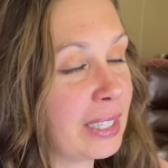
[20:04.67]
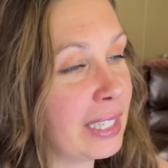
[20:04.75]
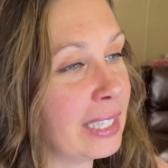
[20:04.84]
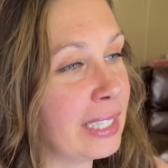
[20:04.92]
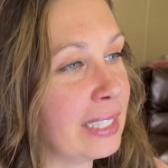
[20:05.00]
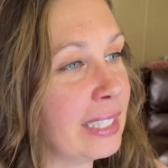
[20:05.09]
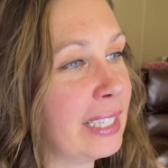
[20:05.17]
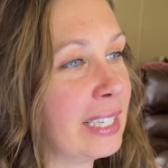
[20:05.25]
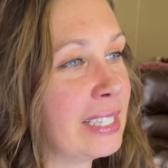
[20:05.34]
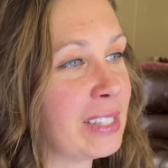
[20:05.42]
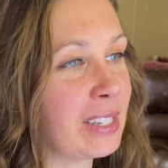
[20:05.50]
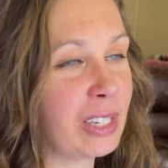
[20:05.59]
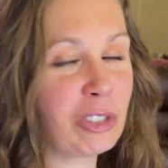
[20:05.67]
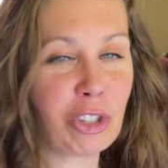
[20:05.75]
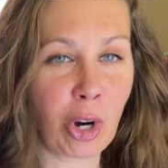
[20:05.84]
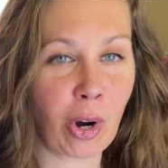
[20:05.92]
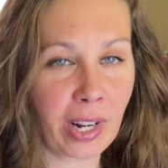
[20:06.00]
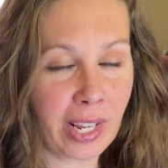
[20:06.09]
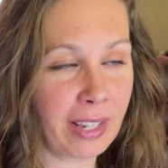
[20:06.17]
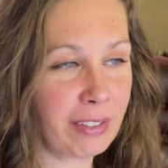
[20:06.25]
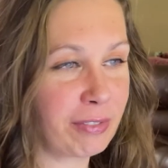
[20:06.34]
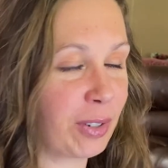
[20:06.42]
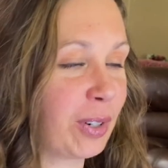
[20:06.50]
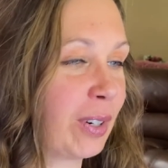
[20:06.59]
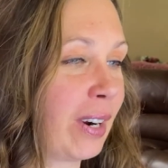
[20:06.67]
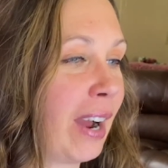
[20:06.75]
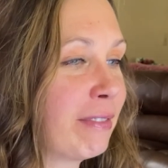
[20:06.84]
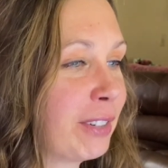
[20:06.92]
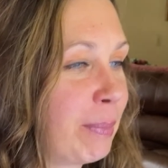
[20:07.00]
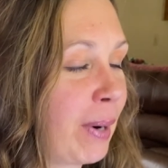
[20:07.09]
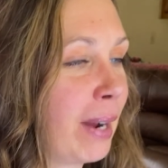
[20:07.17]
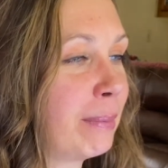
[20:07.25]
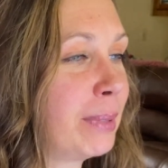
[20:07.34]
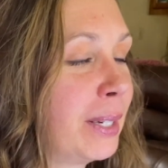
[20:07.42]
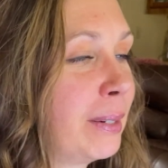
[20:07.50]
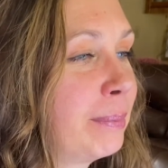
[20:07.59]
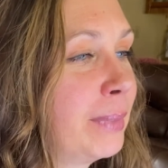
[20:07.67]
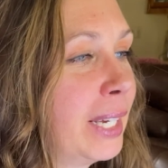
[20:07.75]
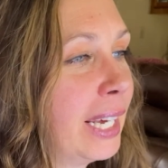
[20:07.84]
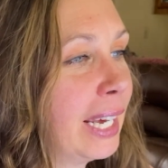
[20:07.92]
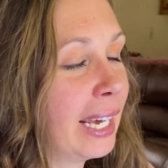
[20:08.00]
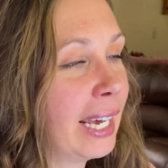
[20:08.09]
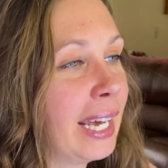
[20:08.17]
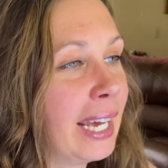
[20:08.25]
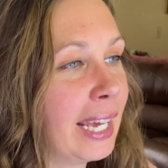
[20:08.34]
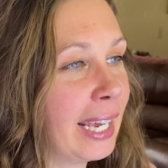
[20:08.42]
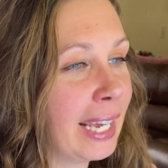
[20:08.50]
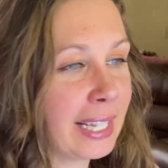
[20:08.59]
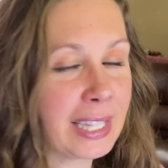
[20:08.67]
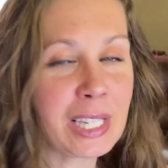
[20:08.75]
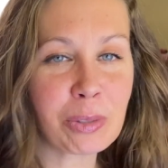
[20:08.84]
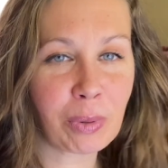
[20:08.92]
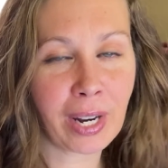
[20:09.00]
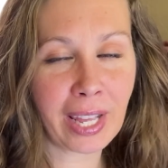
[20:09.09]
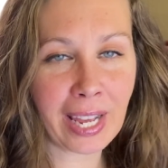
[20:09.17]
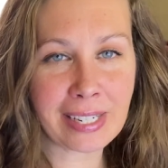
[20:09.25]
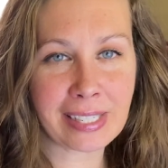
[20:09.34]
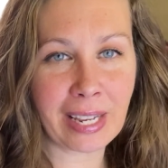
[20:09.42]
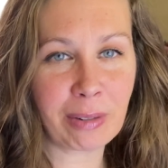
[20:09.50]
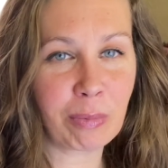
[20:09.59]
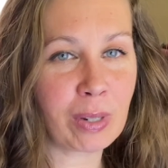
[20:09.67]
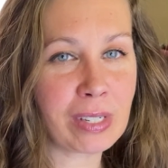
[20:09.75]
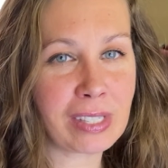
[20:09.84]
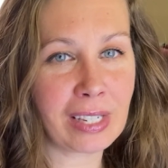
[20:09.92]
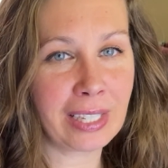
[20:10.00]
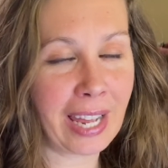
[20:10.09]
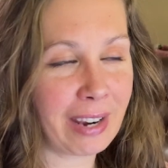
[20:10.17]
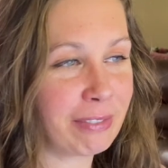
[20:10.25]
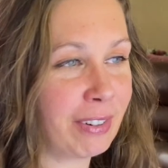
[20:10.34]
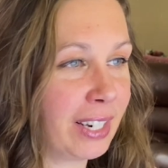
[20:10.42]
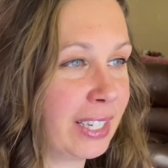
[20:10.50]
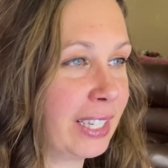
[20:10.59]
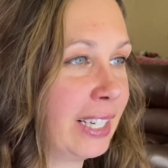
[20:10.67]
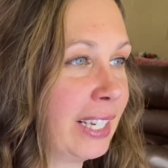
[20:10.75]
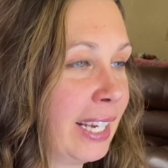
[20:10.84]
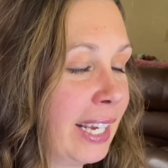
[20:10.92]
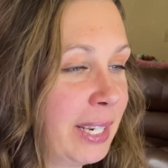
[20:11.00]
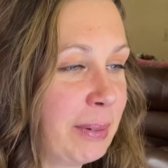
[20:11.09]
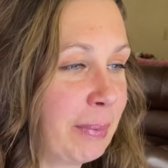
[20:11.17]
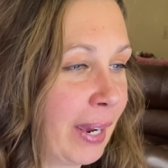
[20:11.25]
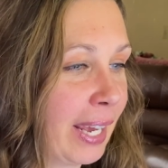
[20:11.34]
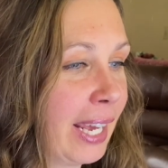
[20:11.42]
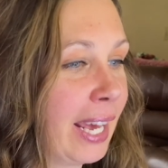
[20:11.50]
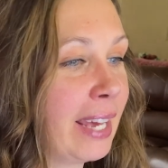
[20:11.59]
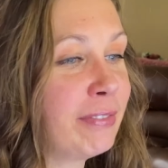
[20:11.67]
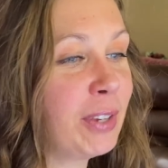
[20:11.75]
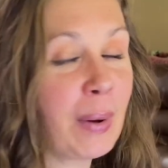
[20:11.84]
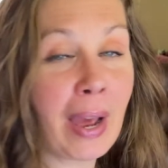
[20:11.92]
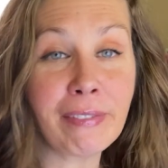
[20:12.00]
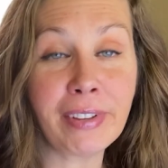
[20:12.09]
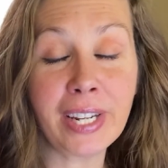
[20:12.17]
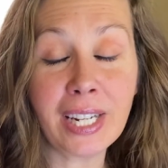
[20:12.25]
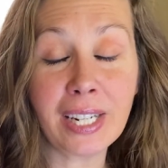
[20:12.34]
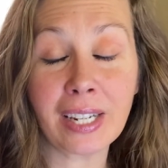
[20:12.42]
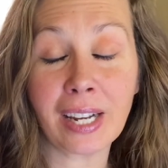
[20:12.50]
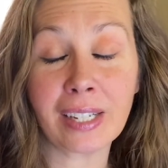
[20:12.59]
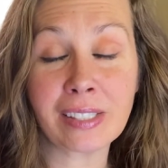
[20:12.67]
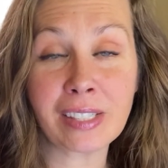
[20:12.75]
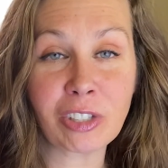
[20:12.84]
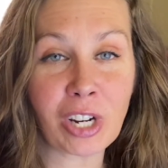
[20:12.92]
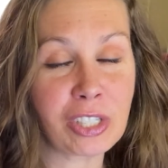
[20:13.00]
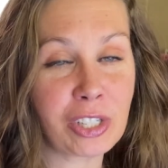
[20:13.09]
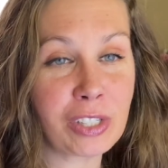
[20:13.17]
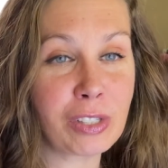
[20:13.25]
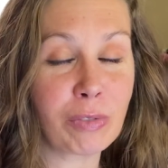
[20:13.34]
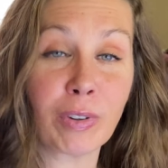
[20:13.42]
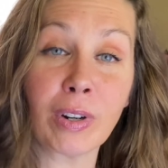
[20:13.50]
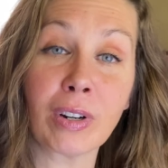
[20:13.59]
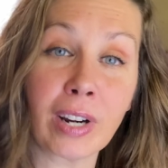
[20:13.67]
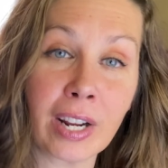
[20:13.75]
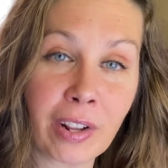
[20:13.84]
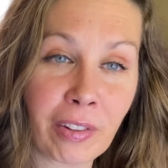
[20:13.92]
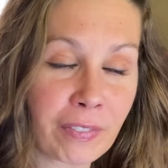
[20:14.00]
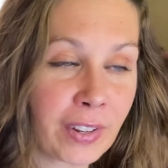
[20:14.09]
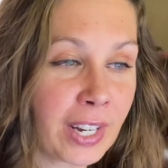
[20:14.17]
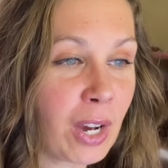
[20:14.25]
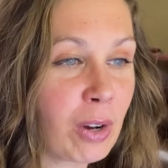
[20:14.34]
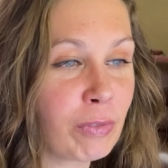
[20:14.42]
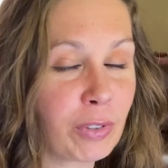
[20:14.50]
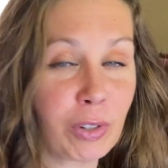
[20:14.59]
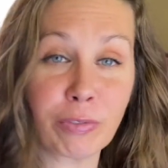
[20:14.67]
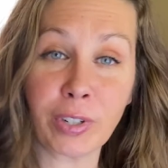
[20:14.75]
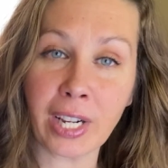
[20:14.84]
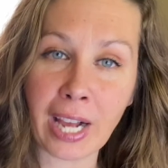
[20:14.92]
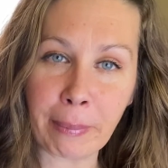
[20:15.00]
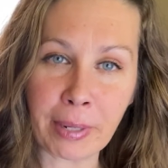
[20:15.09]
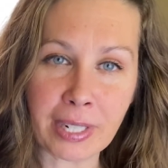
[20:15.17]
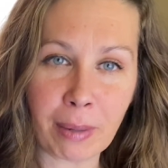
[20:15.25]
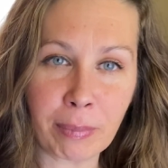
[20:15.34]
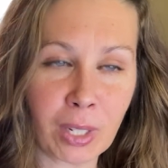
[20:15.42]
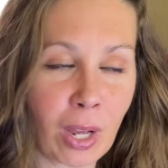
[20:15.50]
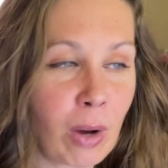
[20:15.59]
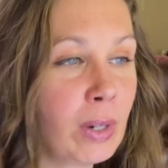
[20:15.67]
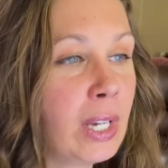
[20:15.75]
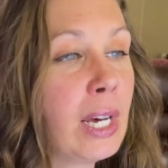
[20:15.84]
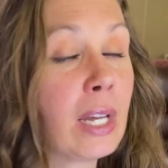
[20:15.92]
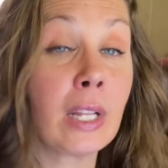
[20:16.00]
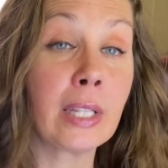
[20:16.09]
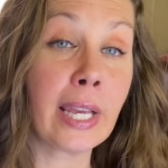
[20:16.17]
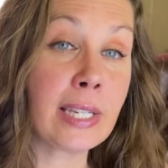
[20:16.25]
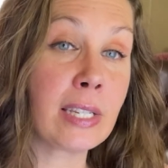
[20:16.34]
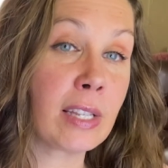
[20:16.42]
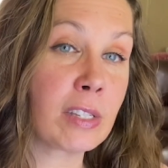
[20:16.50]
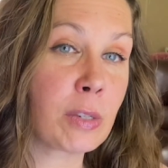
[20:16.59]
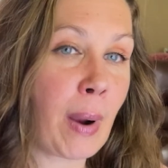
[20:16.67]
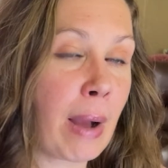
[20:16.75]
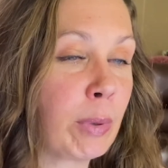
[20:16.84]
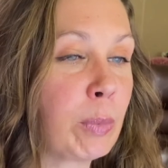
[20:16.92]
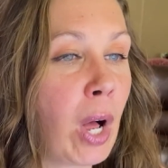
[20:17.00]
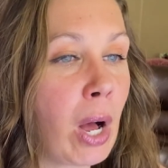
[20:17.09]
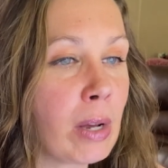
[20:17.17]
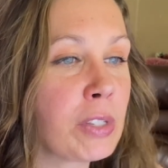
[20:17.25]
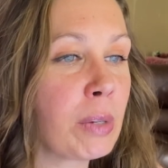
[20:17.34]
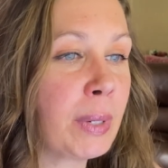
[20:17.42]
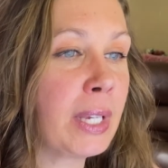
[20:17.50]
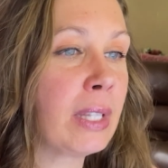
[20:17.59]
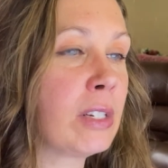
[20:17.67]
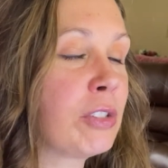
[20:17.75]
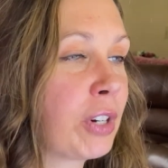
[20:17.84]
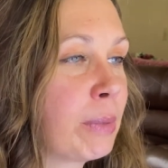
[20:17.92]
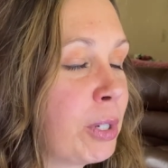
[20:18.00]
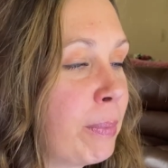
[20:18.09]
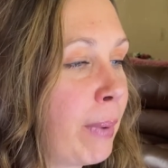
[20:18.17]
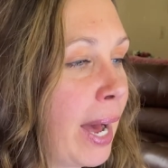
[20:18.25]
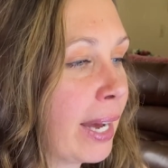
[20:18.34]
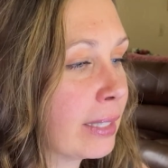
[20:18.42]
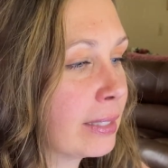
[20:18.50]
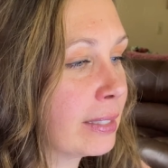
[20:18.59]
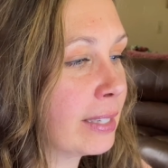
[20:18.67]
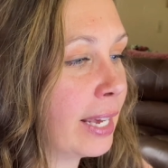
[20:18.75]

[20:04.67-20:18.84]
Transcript: And it's a journey for every problem. And this one, like I said, was a lot of fun. Anyway, if you have any suggestions for another video, feel free to comment down below. The link to this problem will also be in the description box.